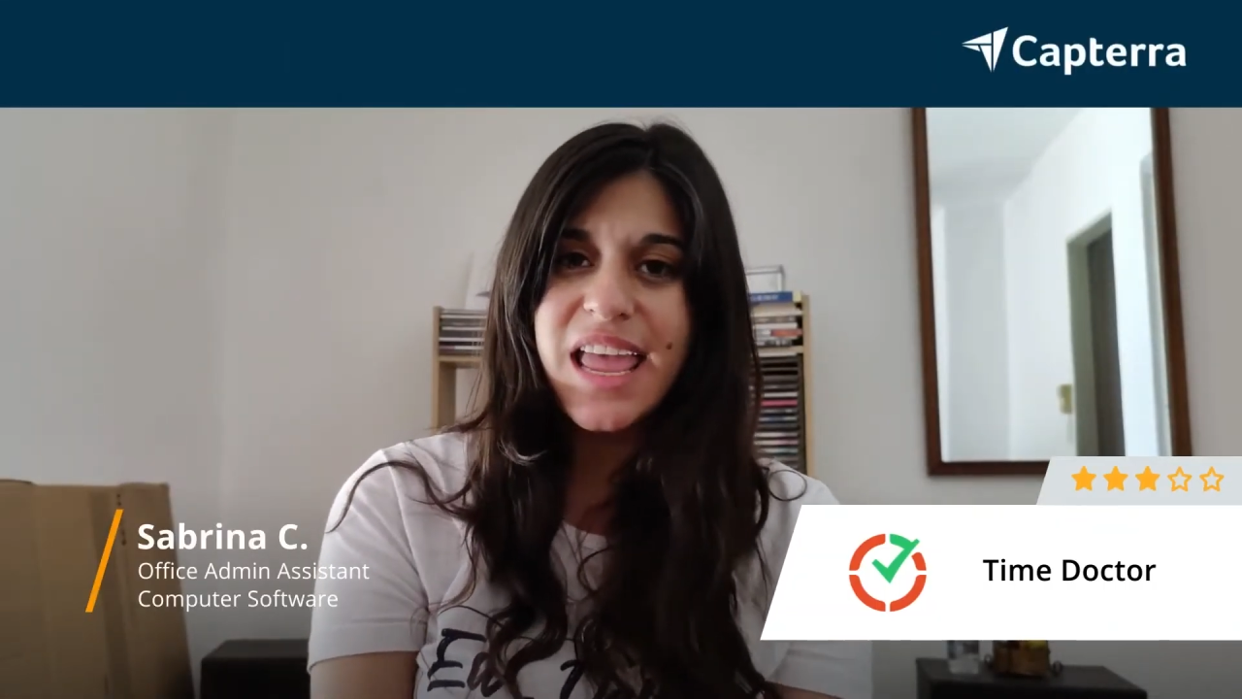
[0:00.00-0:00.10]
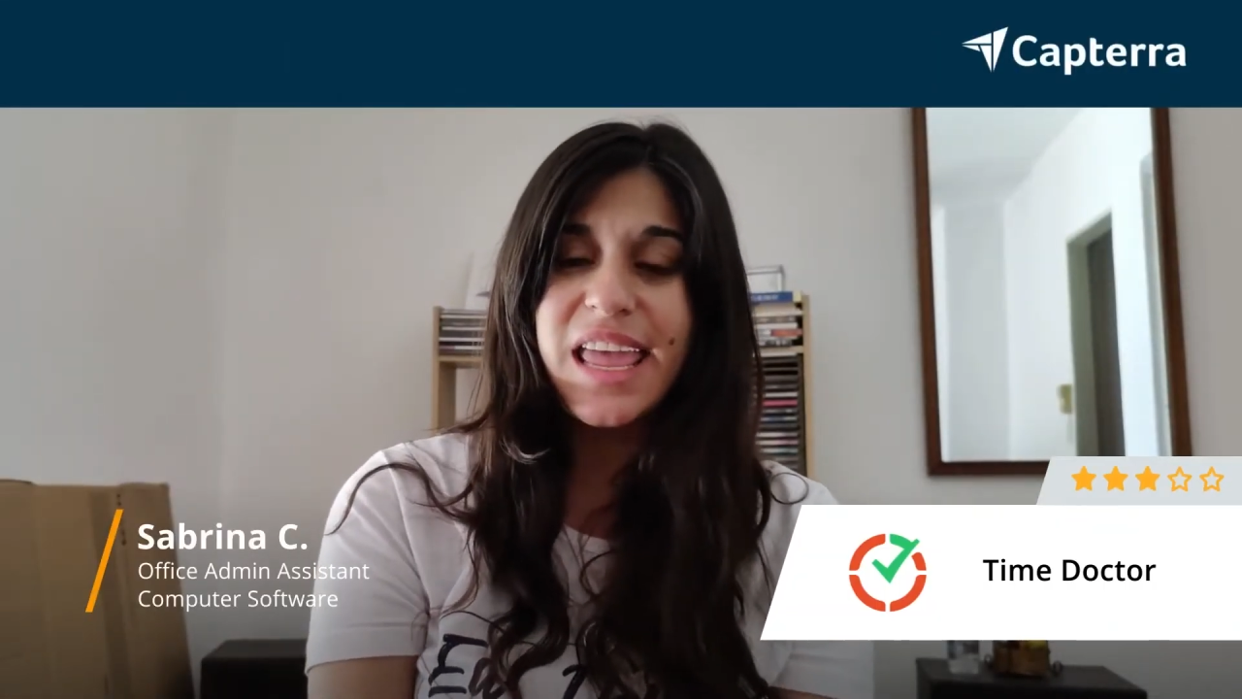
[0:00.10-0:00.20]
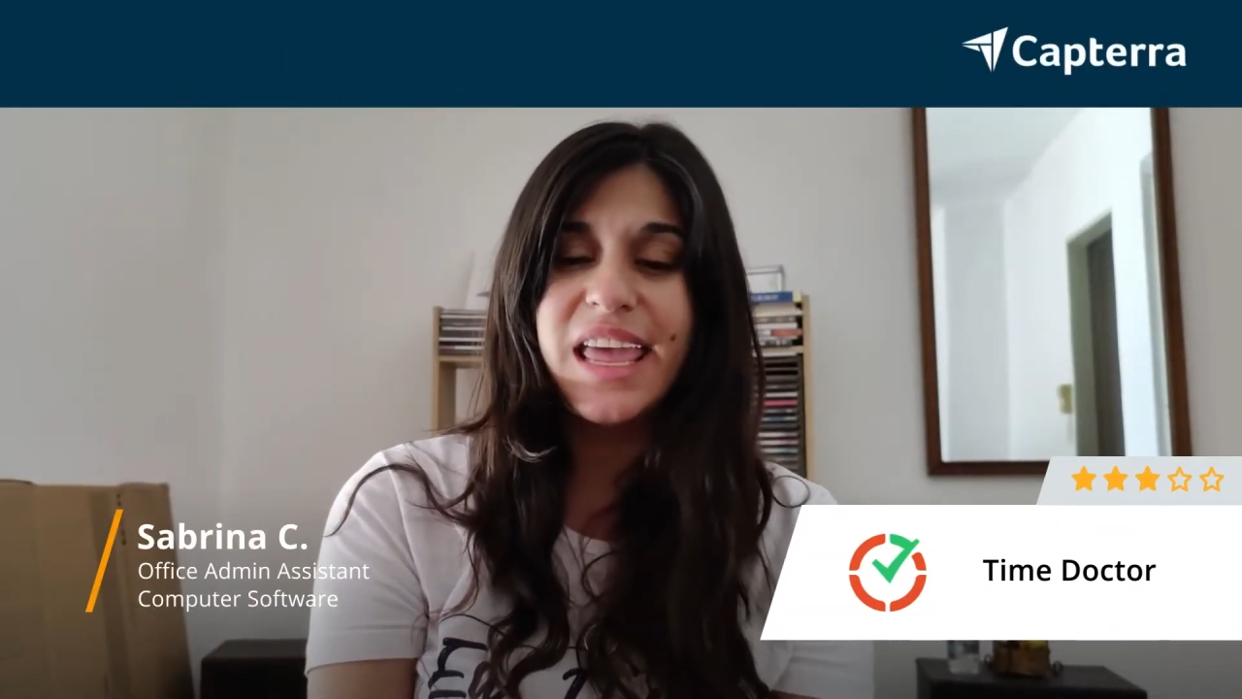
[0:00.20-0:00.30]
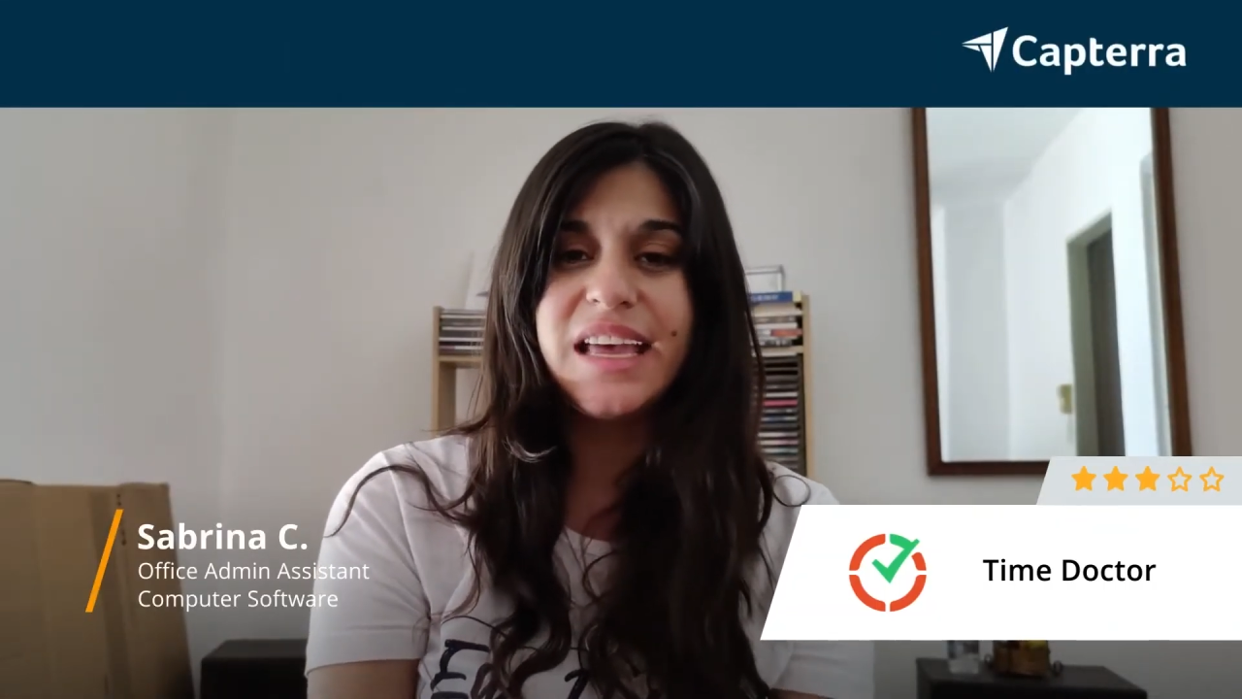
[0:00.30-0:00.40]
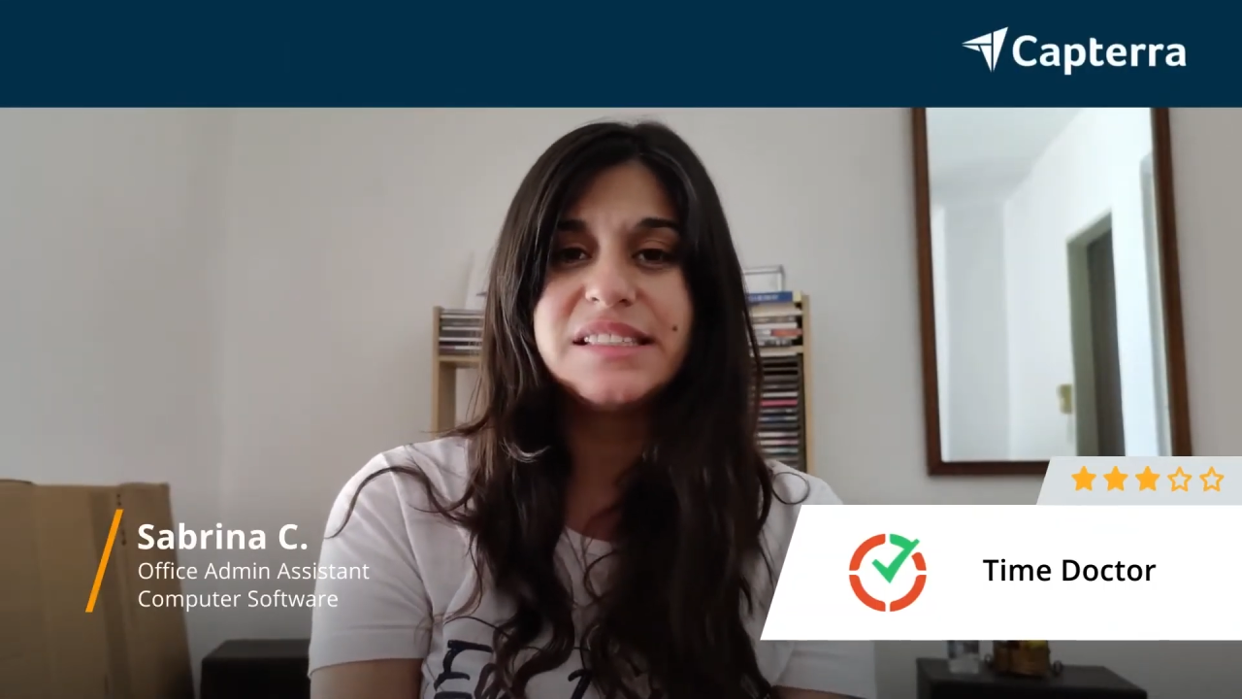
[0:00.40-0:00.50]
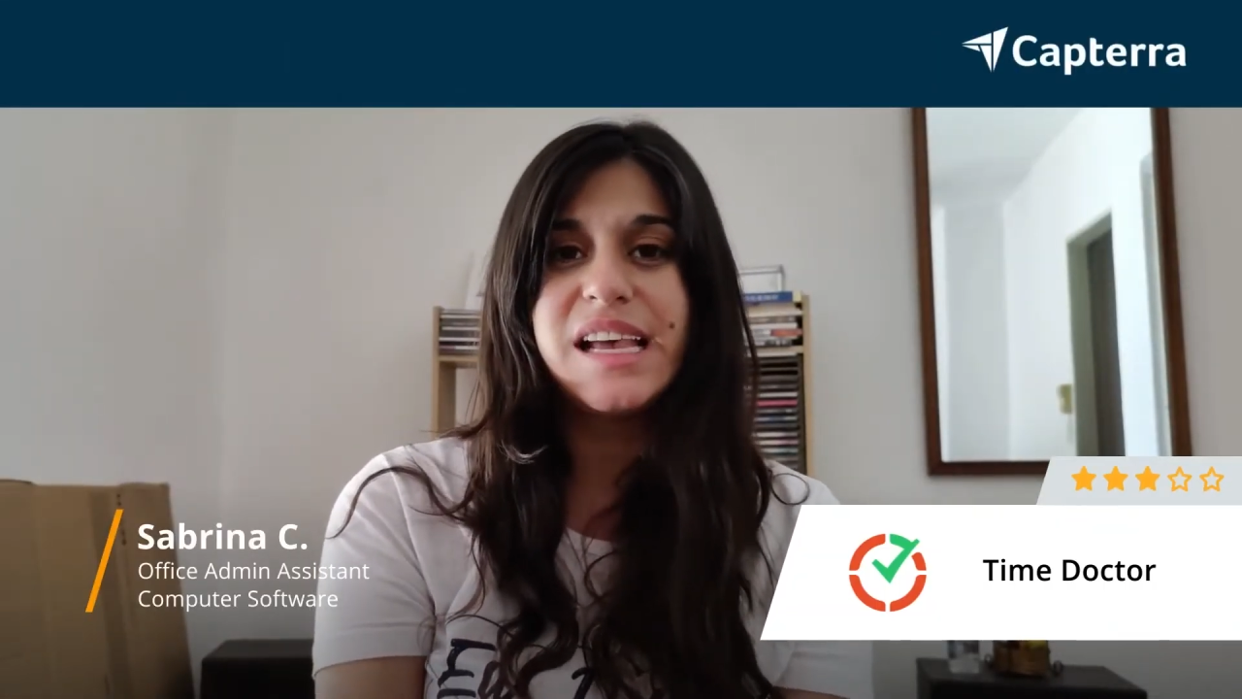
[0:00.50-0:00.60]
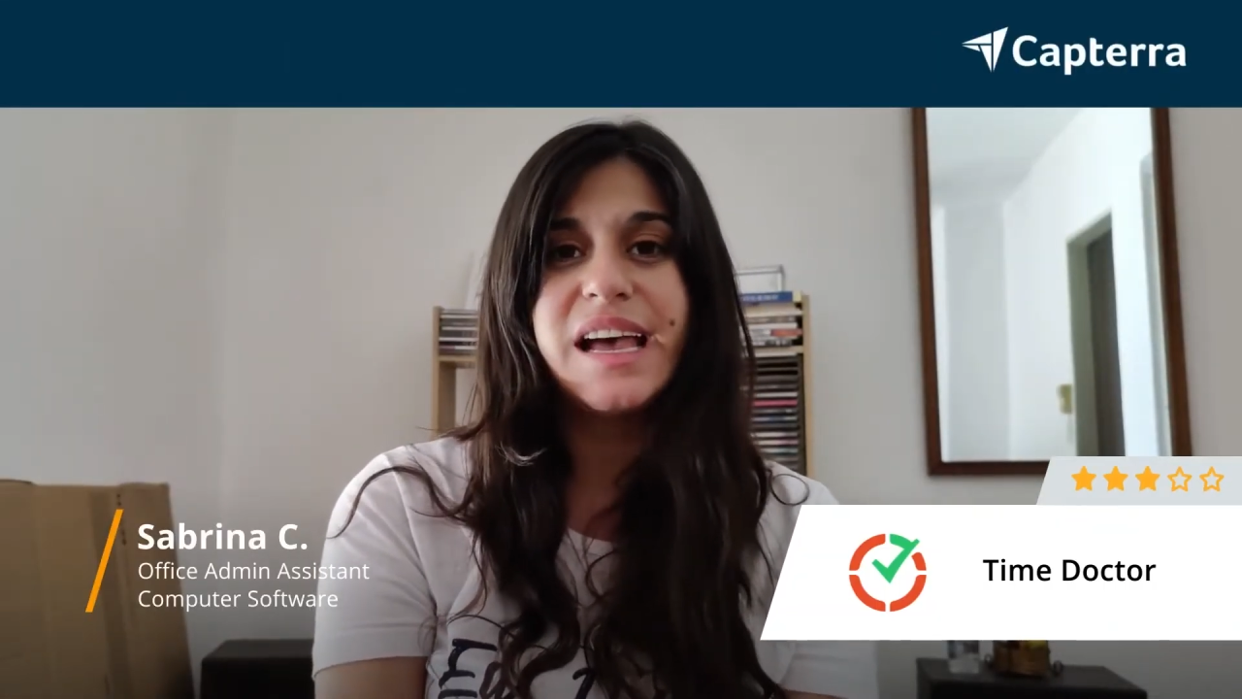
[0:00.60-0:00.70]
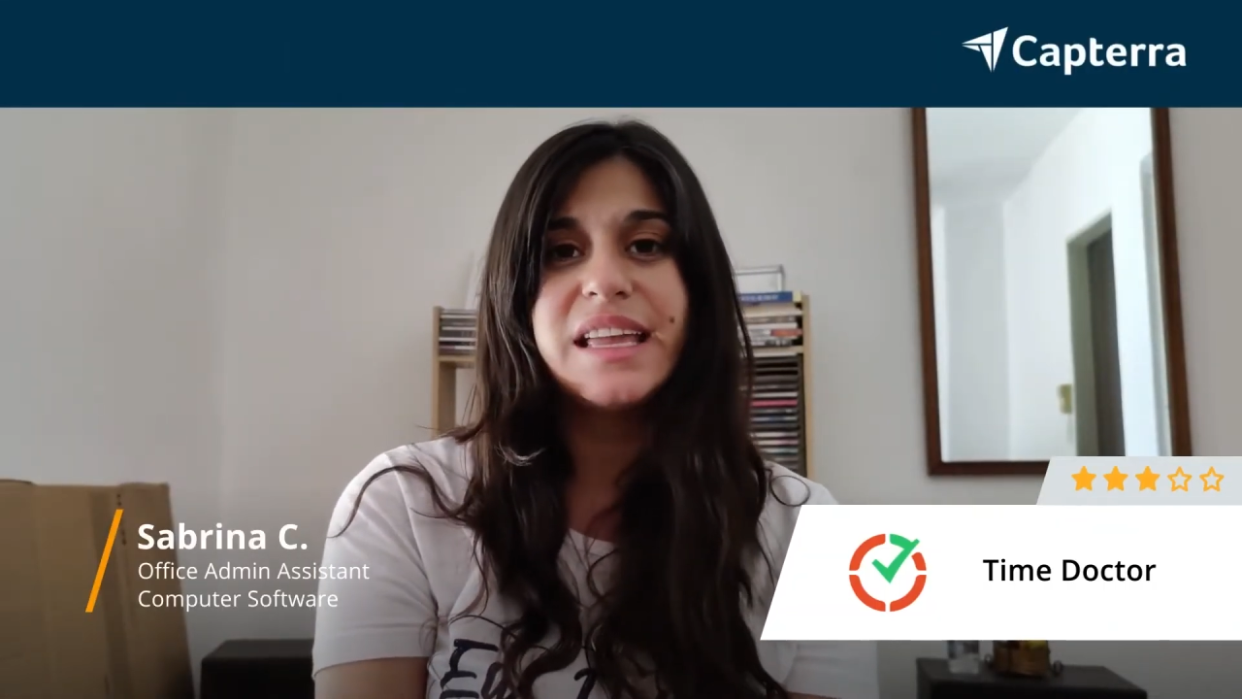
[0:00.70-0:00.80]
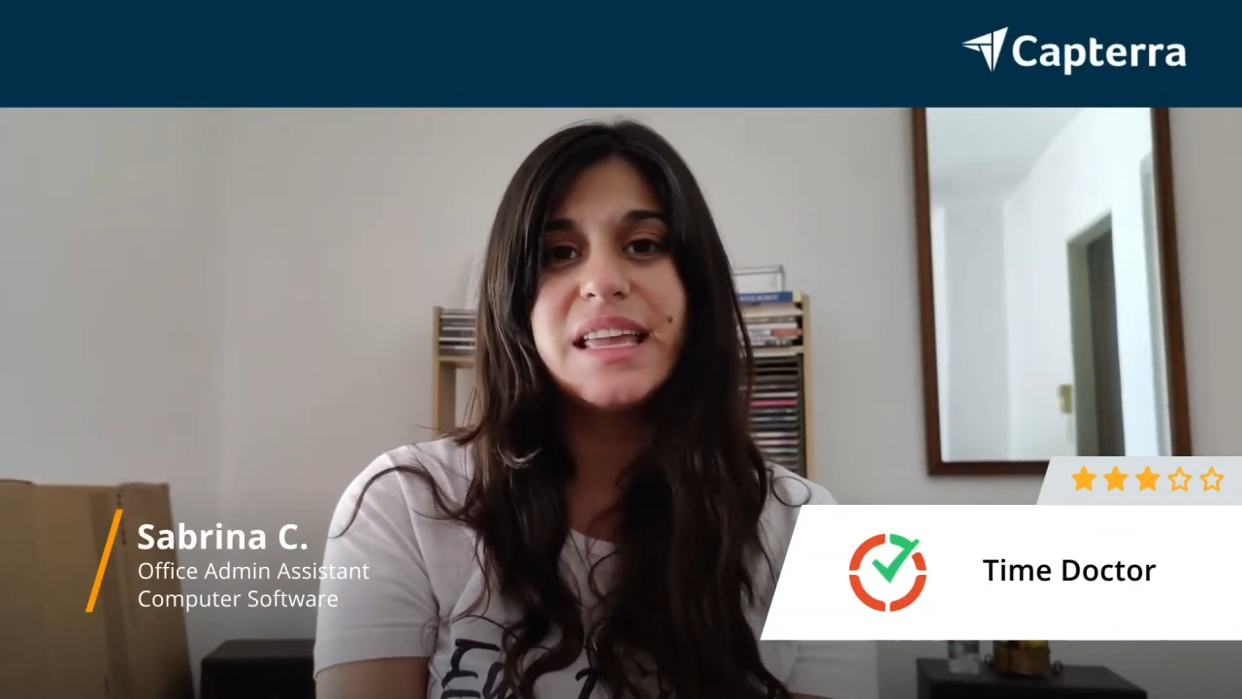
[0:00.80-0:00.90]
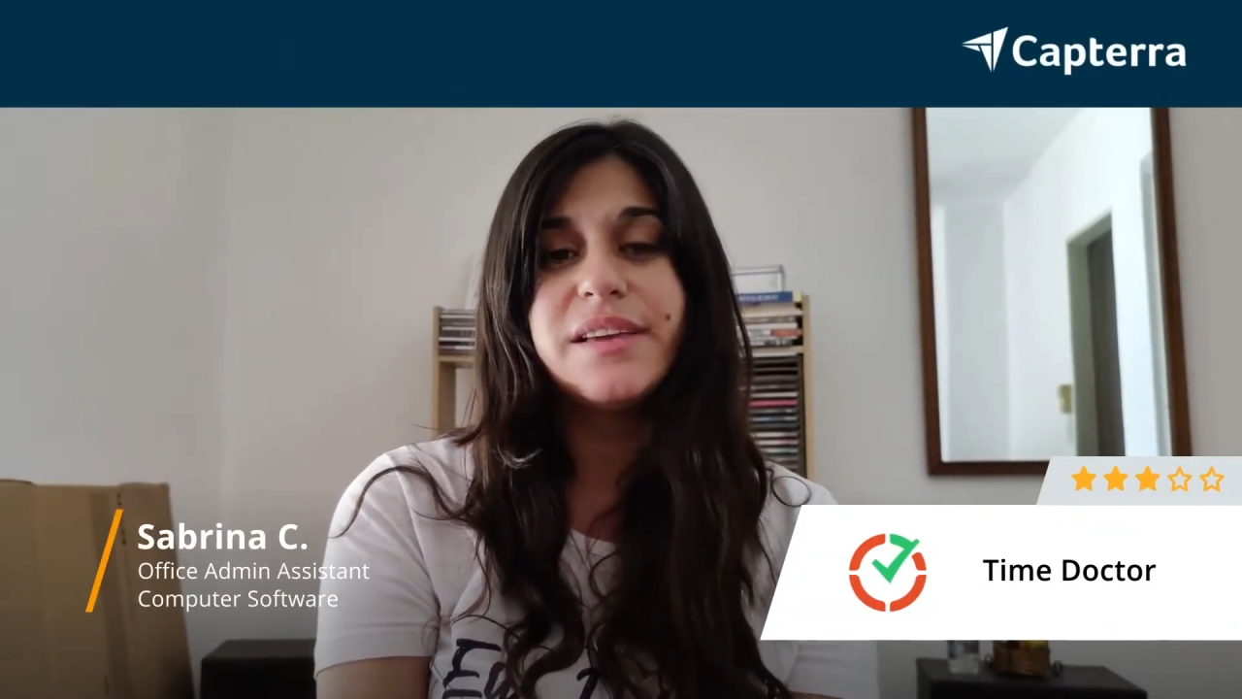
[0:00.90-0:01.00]
and
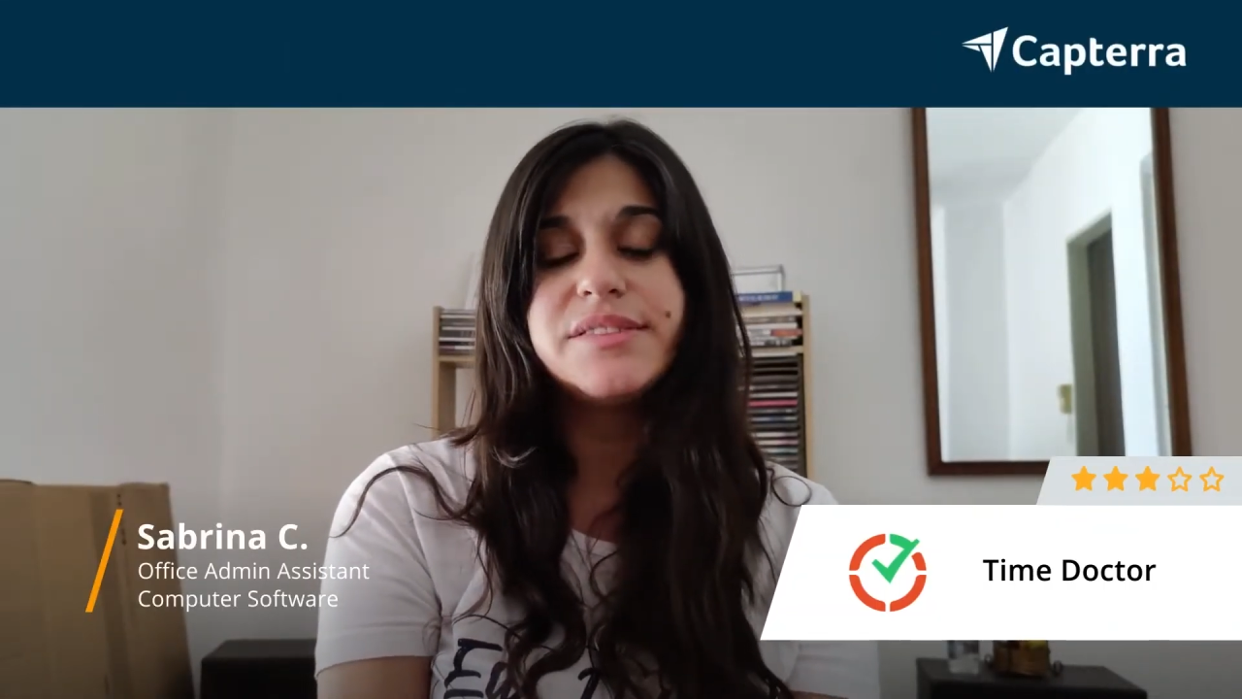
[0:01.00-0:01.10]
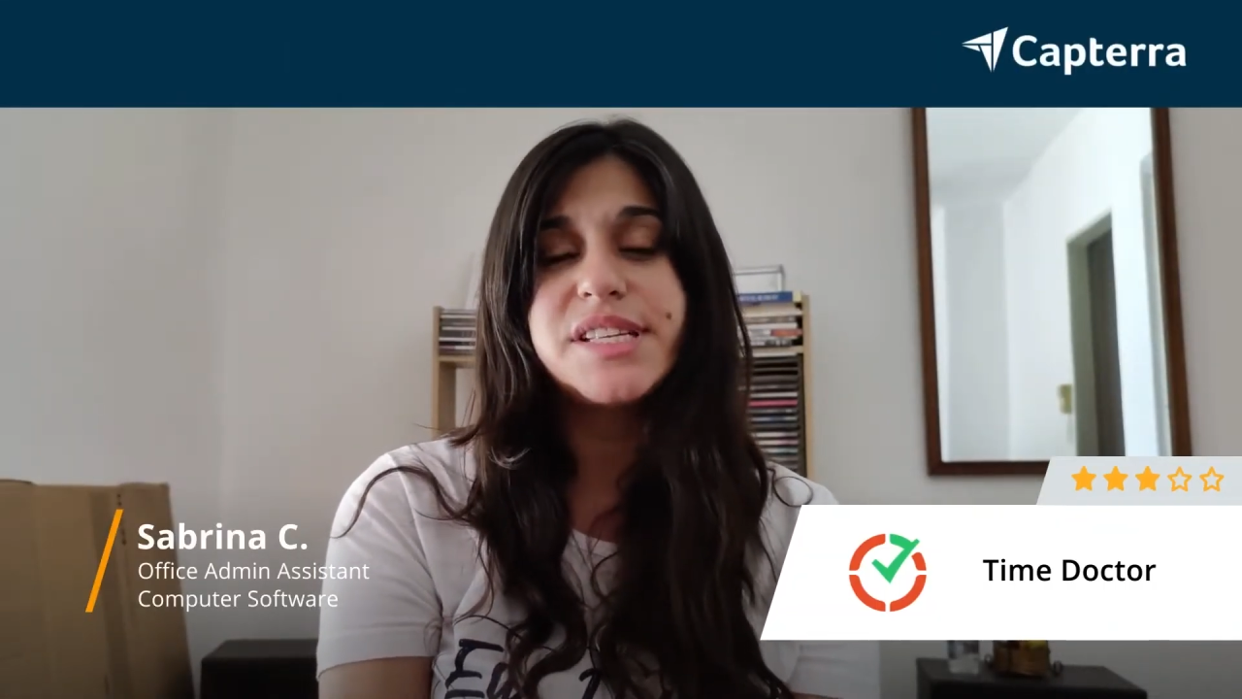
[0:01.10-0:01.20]
I give